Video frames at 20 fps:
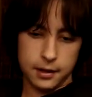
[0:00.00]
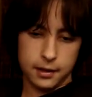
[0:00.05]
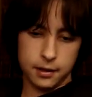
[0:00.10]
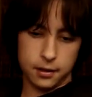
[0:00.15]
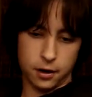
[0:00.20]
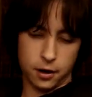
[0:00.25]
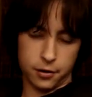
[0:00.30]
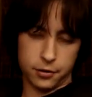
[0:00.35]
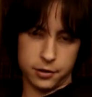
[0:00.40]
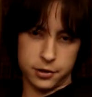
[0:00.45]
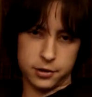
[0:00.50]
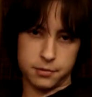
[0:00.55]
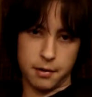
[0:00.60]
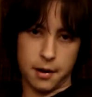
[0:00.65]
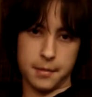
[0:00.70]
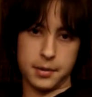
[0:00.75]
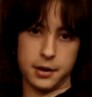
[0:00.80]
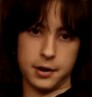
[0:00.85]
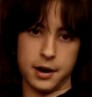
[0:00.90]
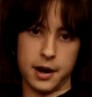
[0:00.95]

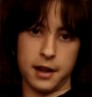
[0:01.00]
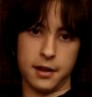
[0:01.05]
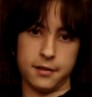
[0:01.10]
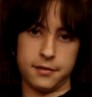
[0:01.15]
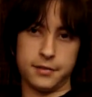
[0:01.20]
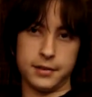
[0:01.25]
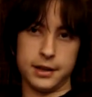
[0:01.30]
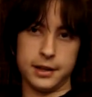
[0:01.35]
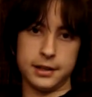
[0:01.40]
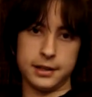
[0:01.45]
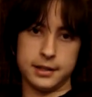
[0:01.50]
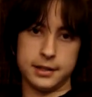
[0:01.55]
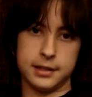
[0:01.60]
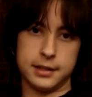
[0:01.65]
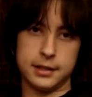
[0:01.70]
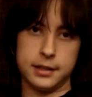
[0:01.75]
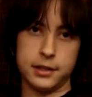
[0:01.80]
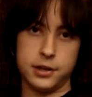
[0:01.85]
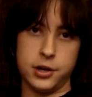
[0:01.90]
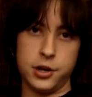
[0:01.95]

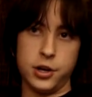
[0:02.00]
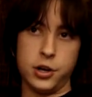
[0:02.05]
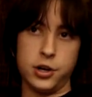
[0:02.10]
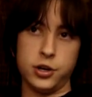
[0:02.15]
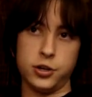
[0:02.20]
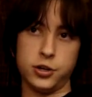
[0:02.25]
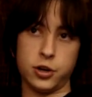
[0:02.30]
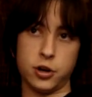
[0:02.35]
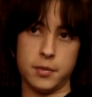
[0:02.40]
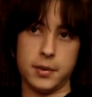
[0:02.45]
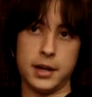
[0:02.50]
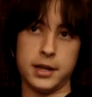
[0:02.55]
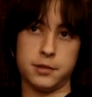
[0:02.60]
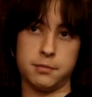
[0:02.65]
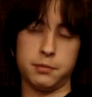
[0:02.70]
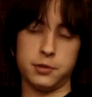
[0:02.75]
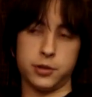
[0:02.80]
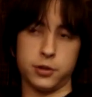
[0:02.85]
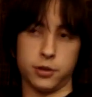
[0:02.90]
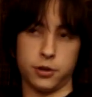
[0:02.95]
elephants. Germans,
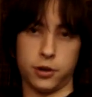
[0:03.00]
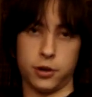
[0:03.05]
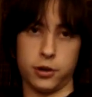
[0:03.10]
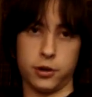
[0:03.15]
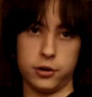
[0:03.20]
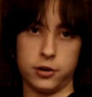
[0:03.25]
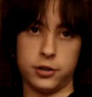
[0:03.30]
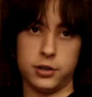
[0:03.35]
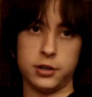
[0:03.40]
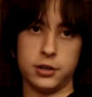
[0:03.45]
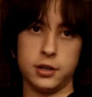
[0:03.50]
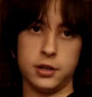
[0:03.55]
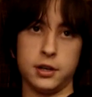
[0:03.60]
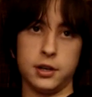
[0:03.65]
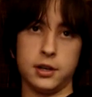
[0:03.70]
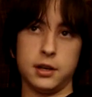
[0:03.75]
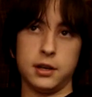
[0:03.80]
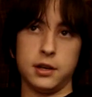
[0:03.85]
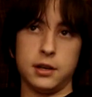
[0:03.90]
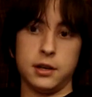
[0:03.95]
berserkers.
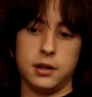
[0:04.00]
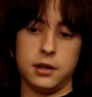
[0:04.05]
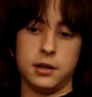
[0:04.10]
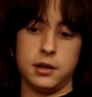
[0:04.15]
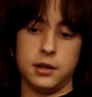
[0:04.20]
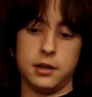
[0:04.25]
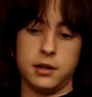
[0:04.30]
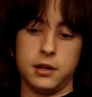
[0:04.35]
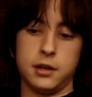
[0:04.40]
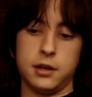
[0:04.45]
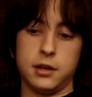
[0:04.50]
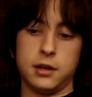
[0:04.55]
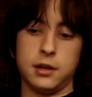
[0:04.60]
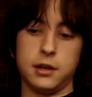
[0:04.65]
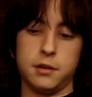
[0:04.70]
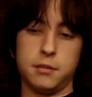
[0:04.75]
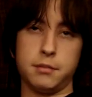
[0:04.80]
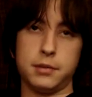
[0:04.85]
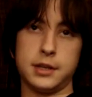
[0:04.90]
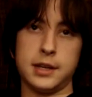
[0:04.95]

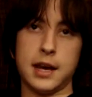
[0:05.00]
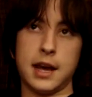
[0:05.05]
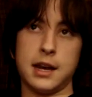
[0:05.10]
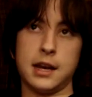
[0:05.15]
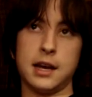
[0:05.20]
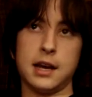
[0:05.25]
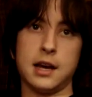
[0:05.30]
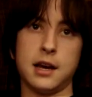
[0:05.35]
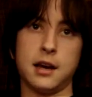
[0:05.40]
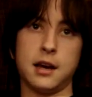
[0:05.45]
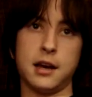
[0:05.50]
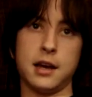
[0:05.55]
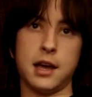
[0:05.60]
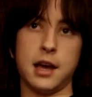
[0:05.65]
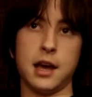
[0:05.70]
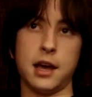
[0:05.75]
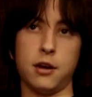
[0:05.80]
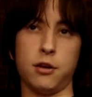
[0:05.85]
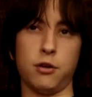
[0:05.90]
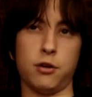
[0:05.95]
Britannia,
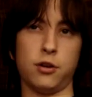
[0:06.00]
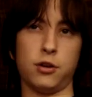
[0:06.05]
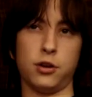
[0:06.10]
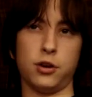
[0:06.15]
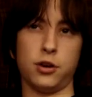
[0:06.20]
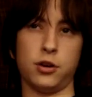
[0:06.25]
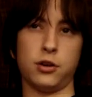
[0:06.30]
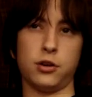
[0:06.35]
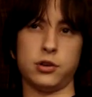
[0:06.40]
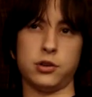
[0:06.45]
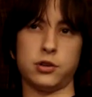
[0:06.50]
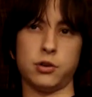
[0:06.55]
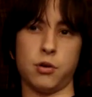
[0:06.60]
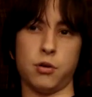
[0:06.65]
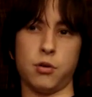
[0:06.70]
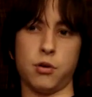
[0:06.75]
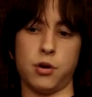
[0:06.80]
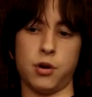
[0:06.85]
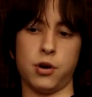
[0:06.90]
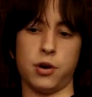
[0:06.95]
head hurlers
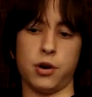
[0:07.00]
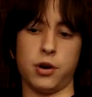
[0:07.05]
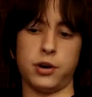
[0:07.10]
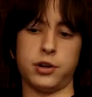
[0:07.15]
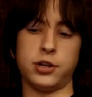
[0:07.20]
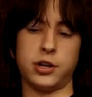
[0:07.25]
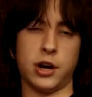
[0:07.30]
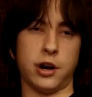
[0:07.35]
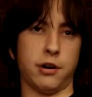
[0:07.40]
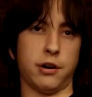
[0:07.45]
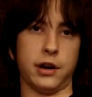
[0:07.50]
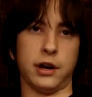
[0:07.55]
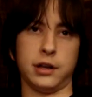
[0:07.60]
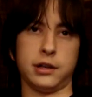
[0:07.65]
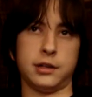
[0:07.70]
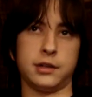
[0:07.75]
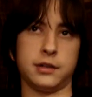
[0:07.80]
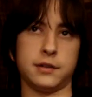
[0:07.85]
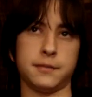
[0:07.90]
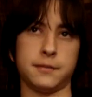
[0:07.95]
or
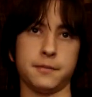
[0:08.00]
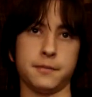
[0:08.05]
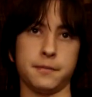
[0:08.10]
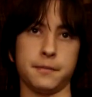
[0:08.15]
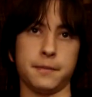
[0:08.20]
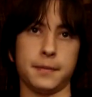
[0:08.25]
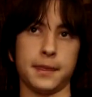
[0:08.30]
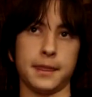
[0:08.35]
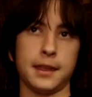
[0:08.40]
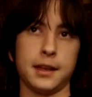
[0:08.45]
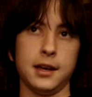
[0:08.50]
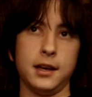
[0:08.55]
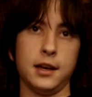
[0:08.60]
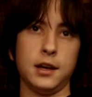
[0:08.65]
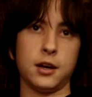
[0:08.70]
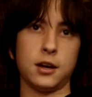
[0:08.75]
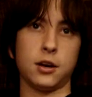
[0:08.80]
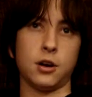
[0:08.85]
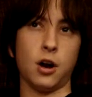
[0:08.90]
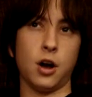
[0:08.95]
chariots.
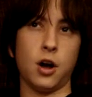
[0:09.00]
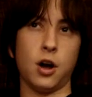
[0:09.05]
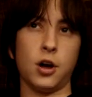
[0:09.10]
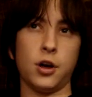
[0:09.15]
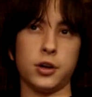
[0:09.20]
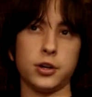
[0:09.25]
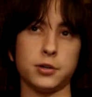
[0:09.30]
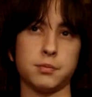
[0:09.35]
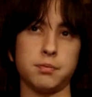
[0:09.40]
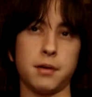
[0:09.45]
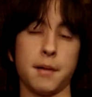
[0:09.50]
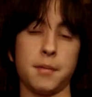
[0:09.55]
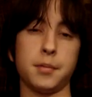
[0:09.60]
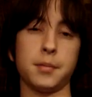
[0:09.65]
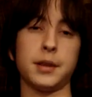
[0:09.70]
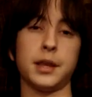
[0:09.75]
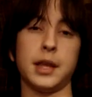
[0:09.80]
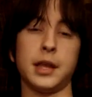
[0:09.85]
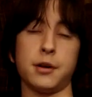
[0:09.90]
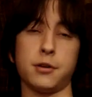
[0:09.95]
Gauls,
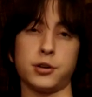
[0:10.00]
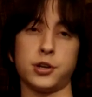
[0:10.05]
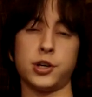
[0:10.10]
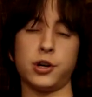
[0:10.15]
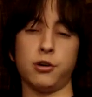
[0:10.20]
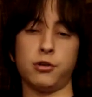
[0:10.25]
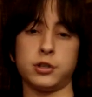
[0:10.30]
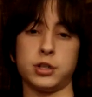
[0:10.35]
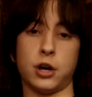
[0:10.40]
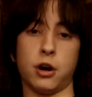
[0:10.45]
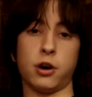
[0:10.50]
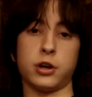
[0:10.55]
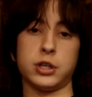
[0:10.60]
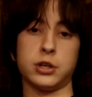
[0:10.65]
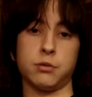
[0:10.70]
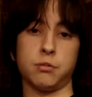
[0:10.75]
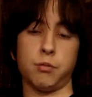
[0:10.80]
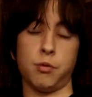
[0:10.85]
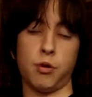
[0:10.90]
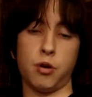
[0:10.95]
probably their chosen
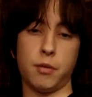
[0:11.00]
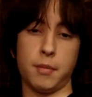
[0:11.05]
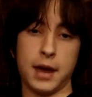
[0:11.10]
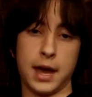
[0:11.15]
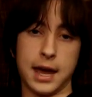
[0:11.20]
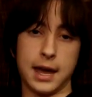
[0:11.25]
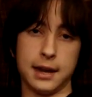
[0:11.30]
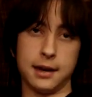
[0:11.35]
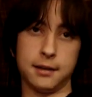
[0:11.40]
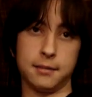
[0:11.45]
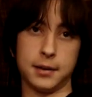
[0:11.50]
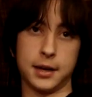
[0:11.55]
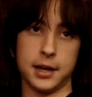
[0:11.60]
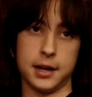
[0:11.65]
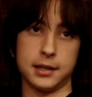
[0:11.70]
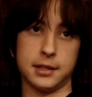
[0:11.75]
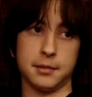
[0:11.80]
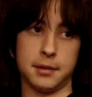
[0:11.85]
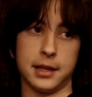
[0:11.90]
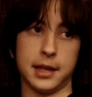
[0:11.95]
archer warband,
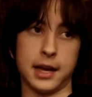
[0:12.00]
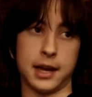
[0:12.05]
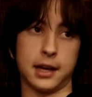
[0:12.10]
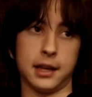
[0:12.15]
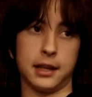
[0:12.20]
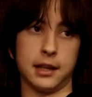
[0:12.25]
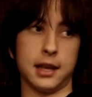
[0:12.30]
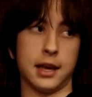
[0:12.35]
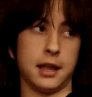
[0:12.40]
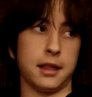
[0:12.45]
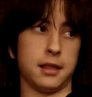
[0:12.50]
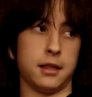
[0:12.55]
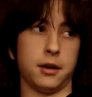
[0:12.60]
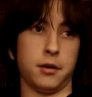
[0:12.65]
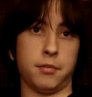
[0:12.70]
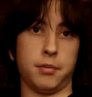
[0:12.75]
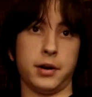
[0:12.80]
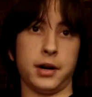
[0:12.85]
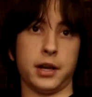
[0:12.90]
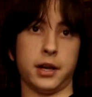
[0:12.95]
because I mean
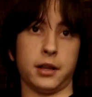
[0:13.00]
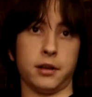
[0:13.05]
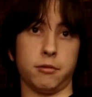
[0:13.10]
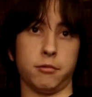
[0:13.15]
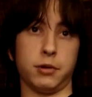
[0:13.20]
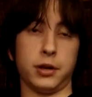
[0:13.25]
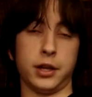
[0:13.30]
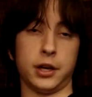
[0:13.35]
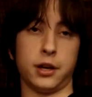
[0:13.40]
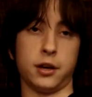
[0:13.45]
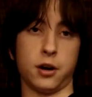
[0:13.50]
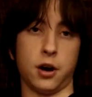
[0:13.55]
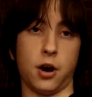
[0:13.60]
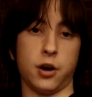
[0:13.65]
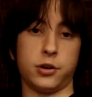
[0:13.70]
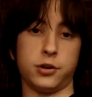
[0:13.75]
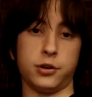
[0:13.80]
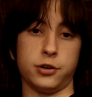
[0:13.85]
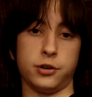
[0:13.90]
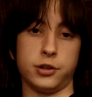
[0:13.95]
they're really good
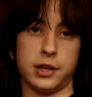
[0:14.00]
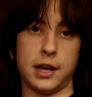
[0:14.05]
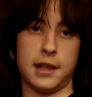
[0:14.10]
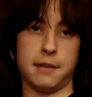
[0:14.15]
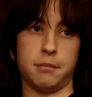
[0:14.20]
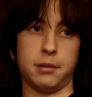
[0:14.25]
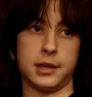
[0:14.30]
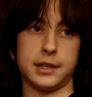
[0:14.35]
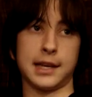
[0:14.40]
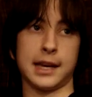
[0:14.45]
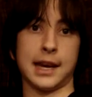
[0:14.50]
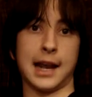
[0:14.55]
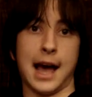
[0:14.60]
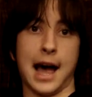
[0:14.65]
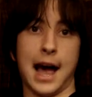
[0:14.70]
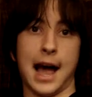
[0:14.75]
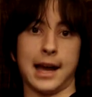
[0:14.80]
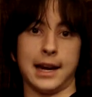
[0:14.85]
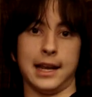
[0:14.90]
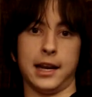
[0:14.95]
archers, and plus they can
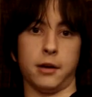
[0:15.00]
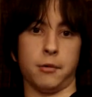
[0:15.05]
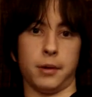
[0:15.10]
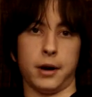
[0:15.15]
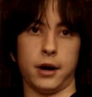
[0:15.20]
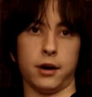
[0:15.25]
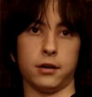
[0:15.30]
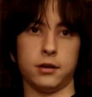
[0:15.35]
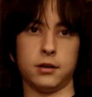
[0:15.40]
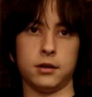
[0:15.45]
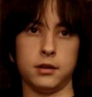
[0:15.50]
hide anywhere,